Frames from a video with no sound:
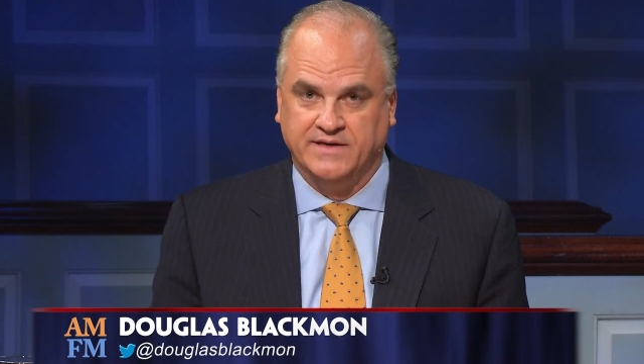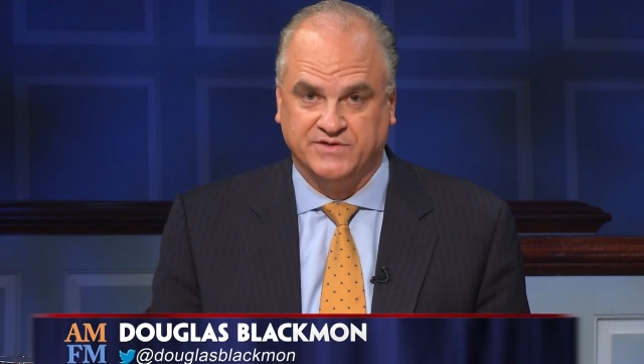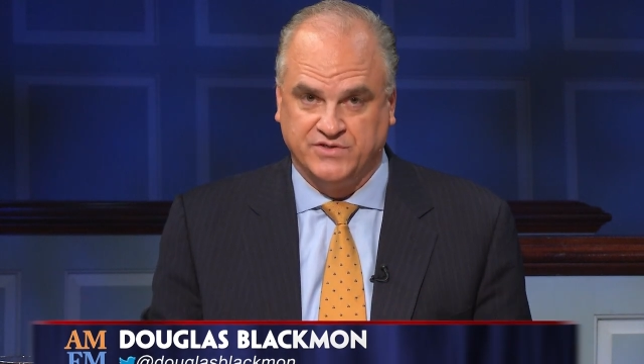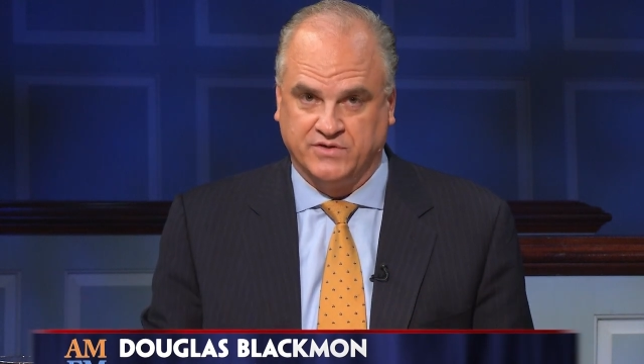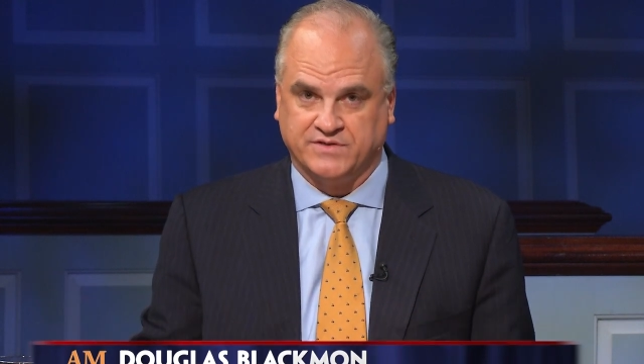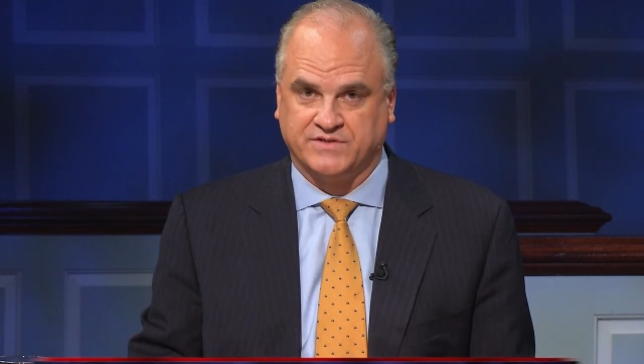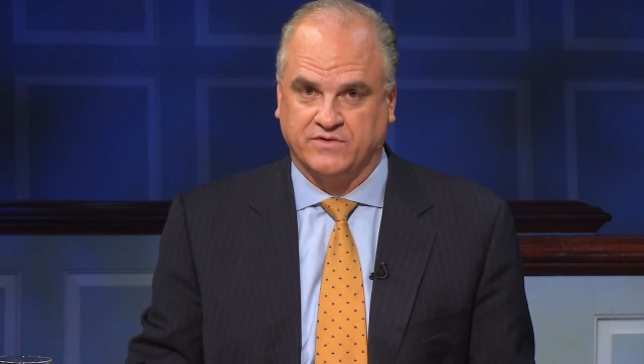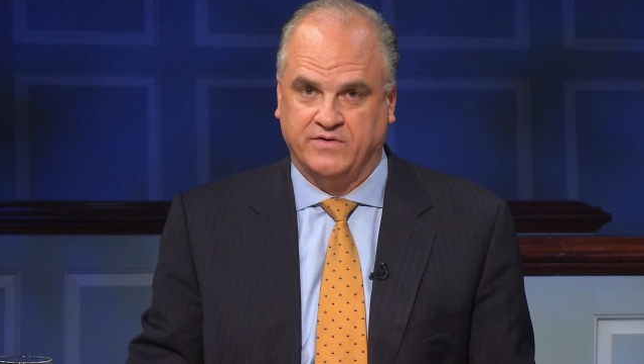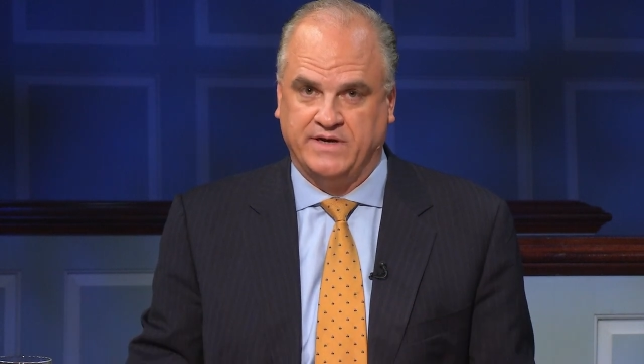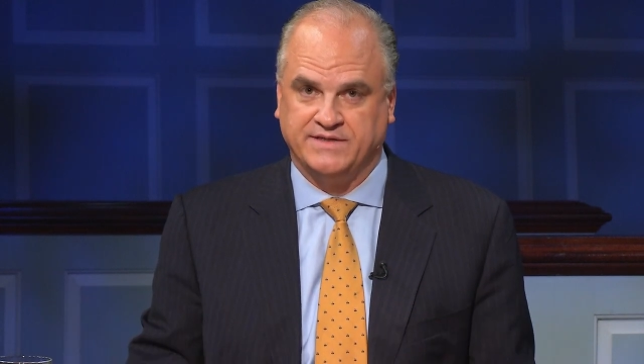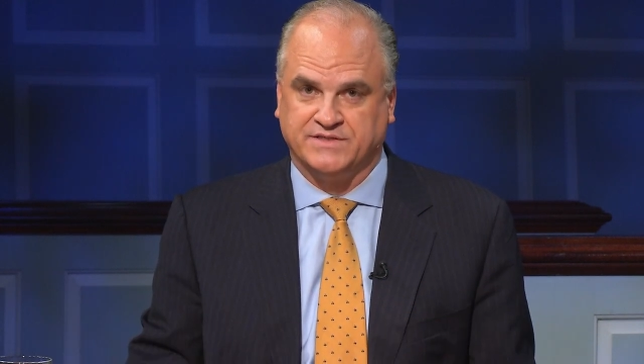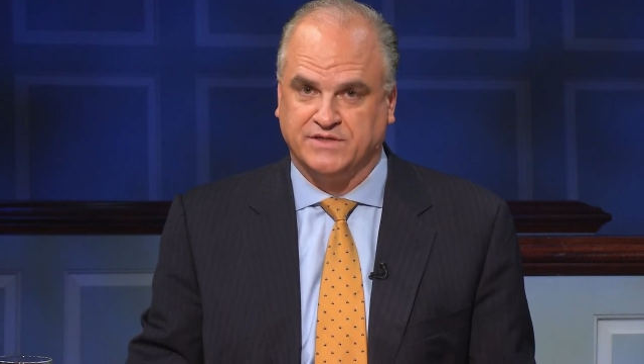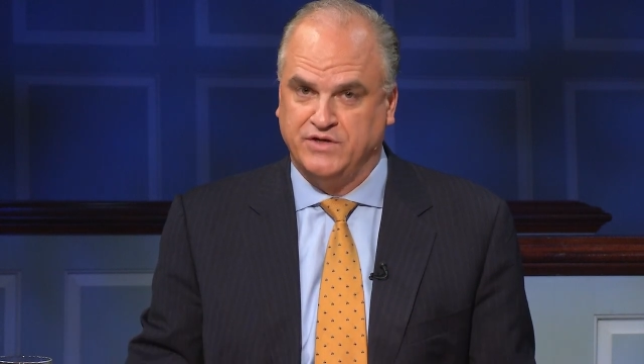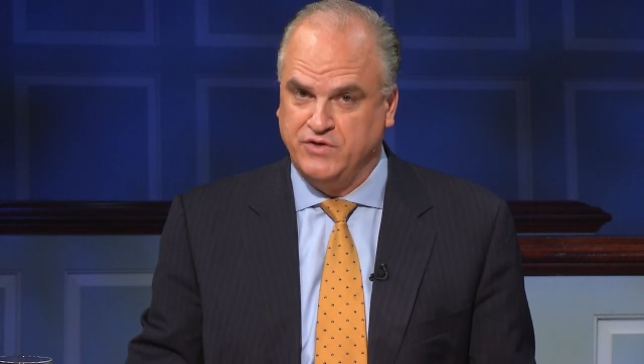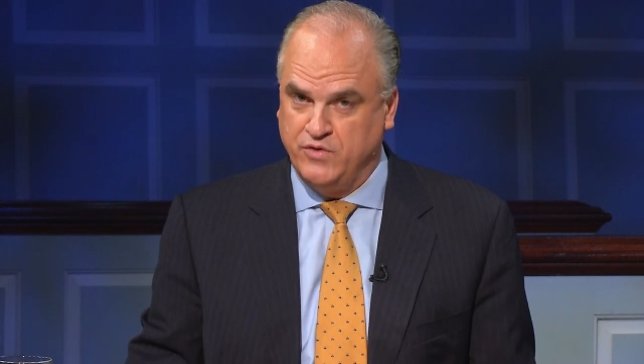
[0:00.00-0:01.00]
She also
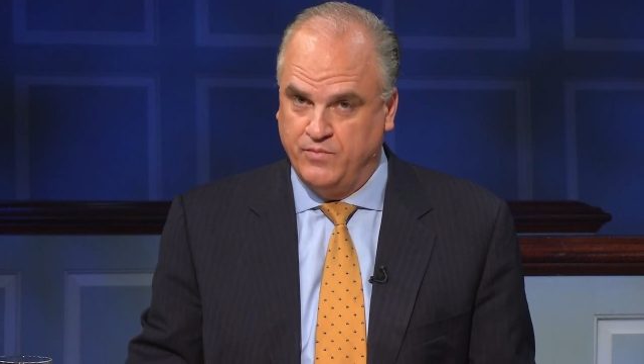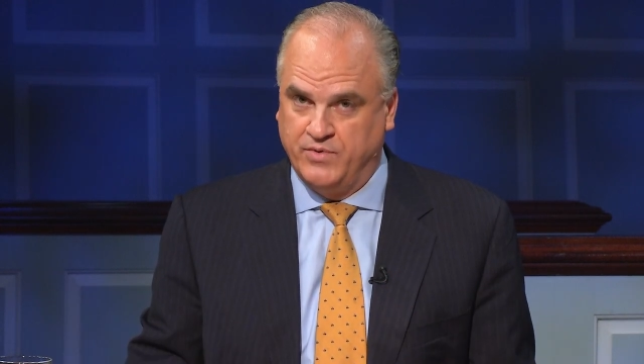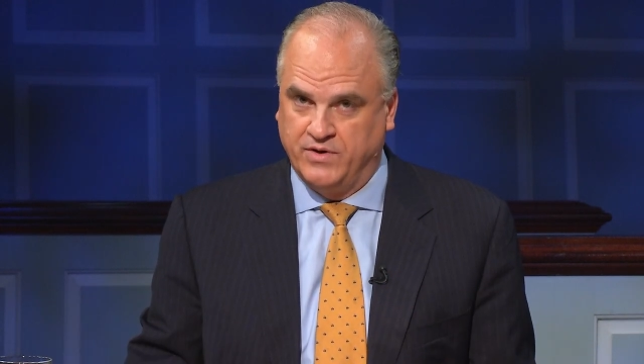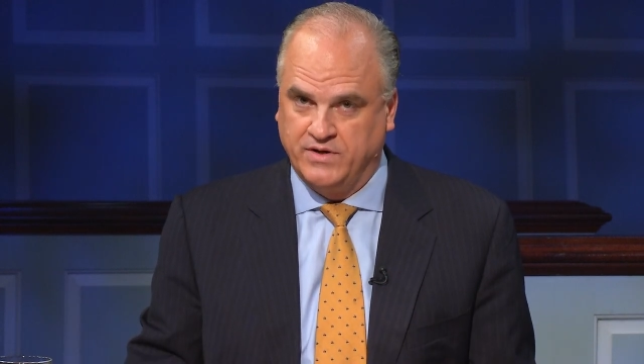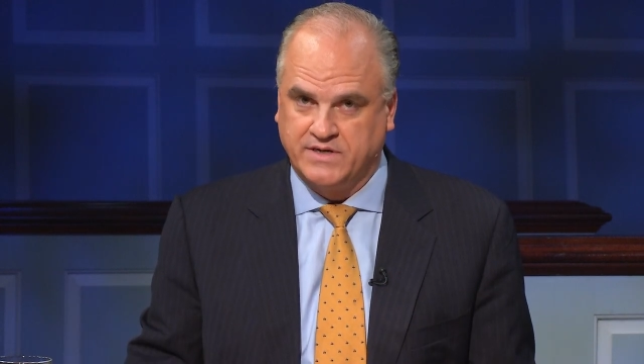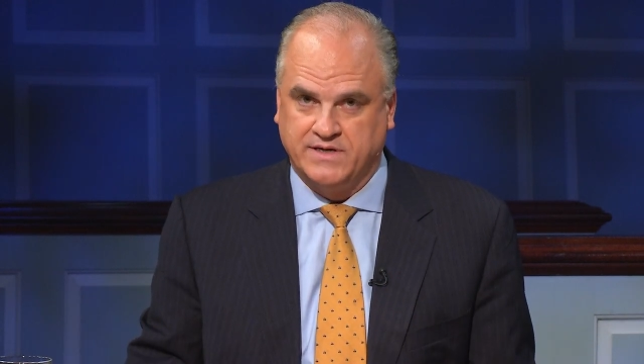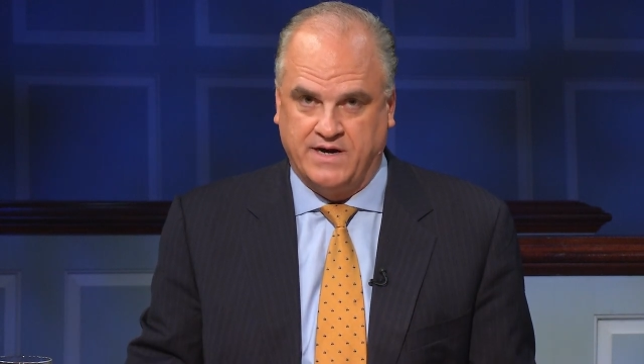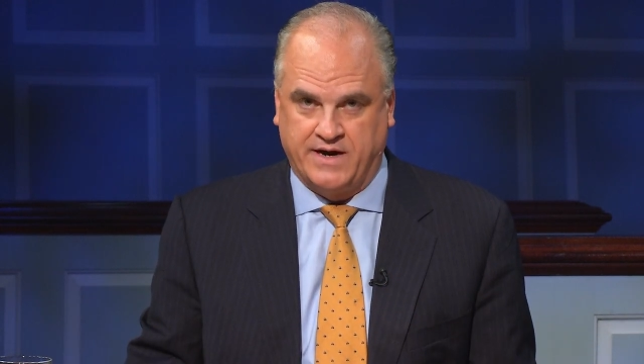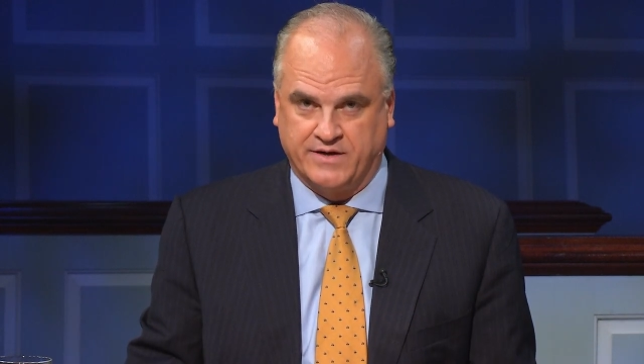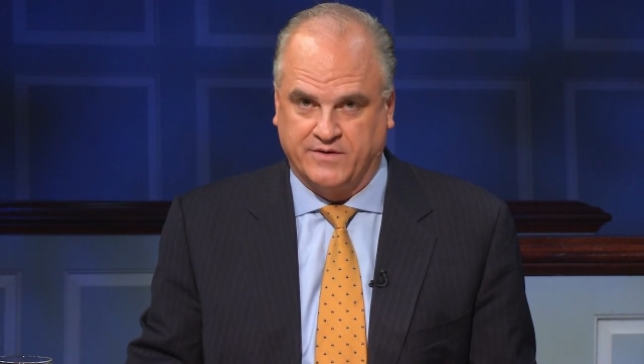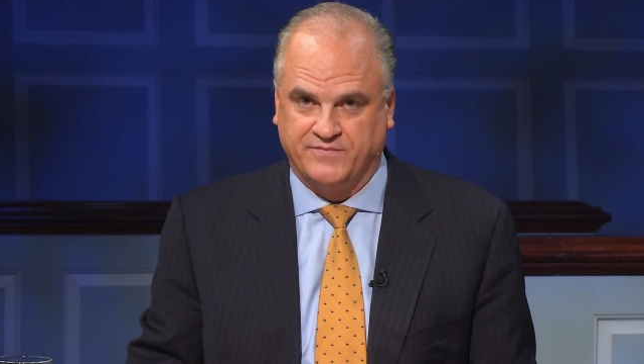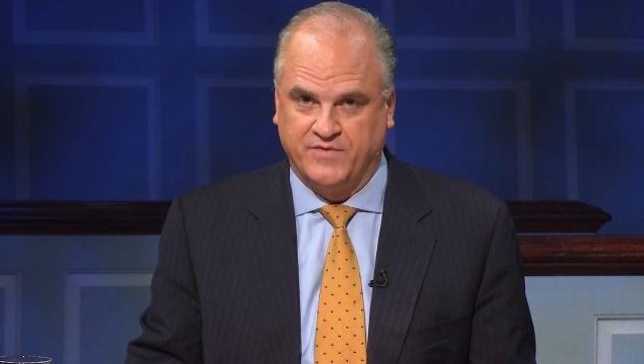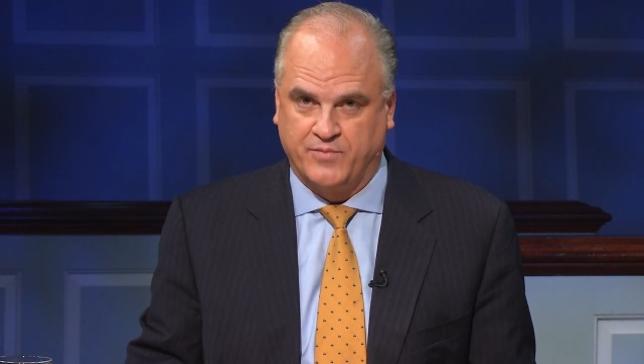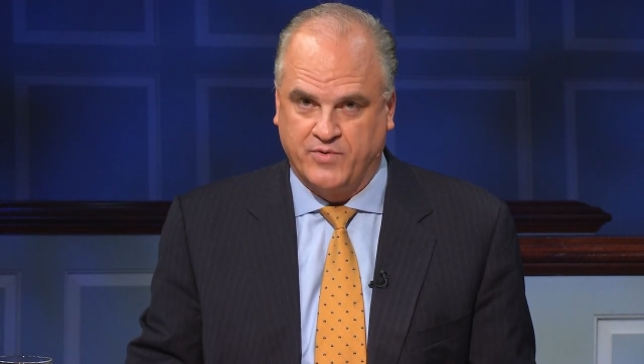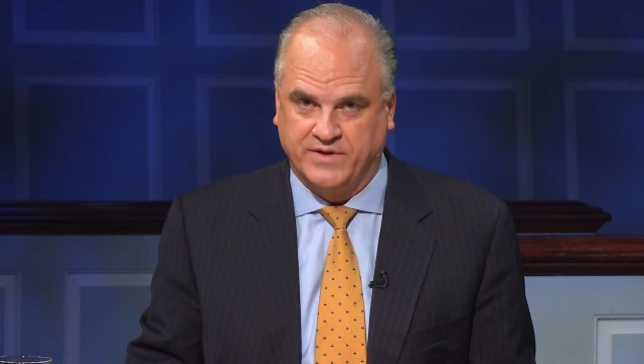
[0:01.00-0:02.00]
has a new book, hot
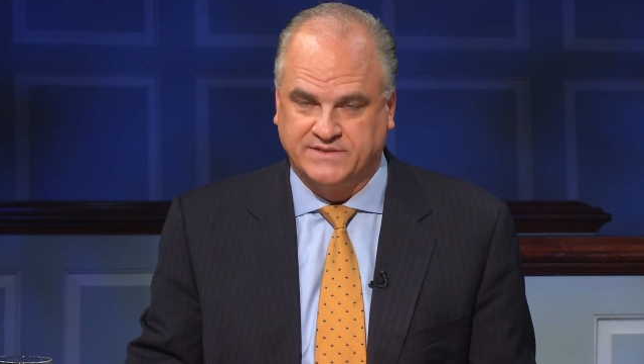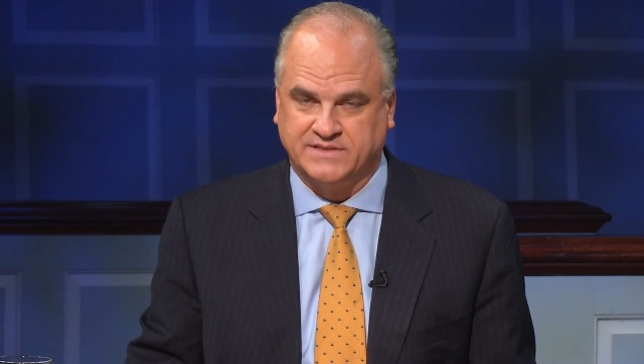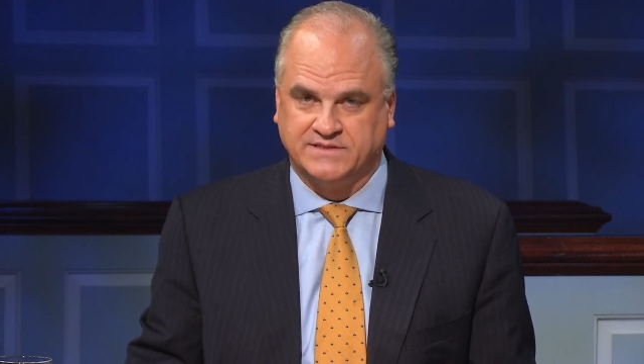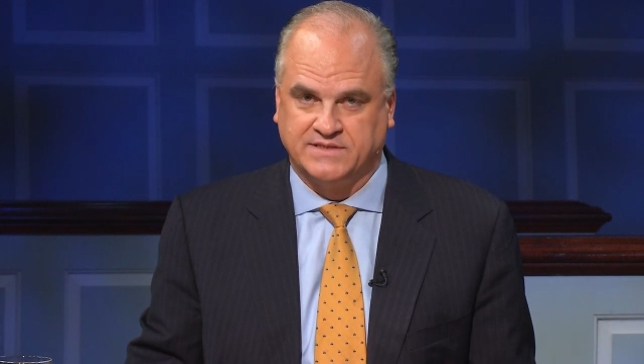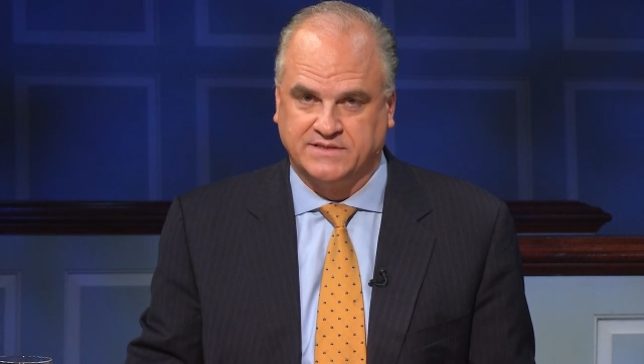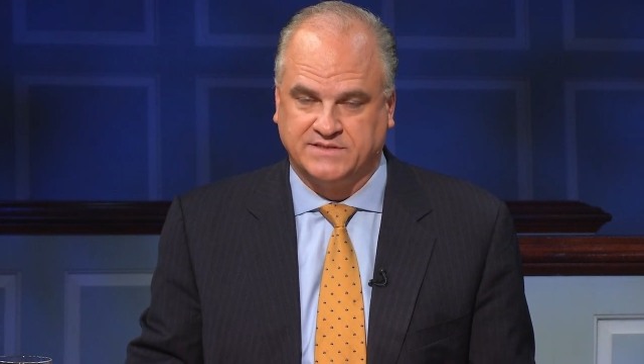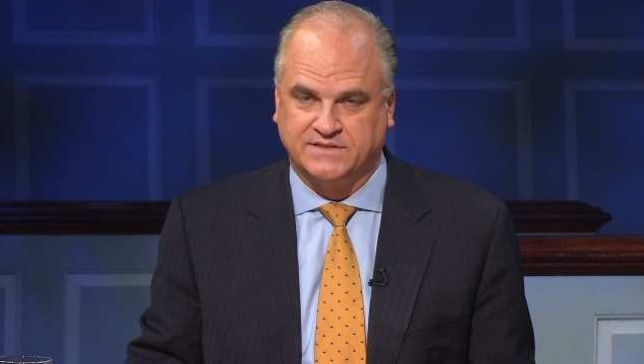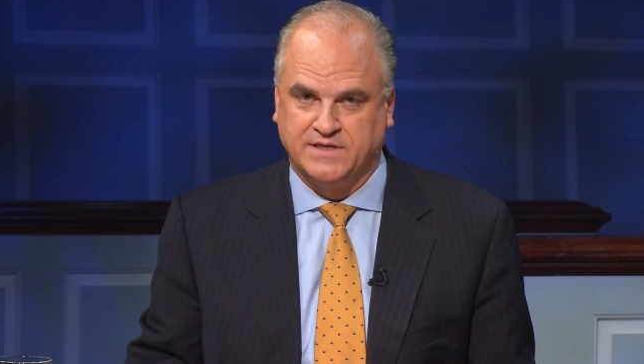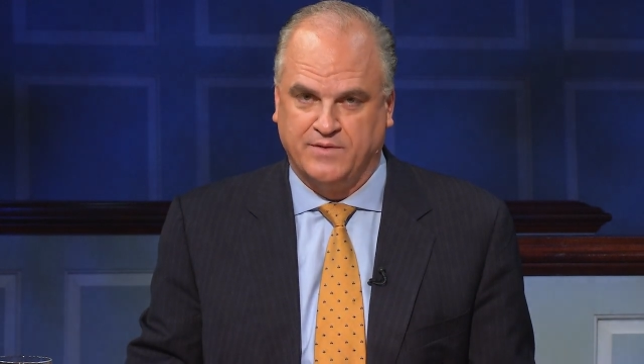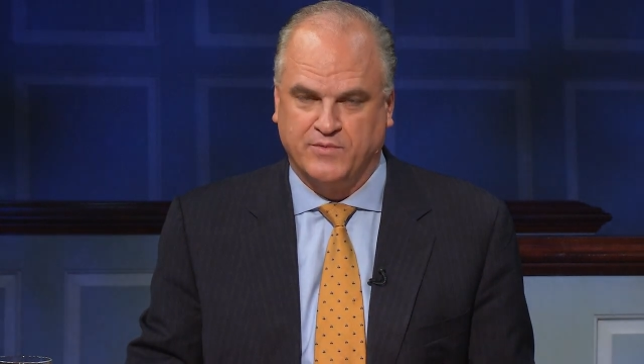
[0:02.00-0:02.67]
off the presses this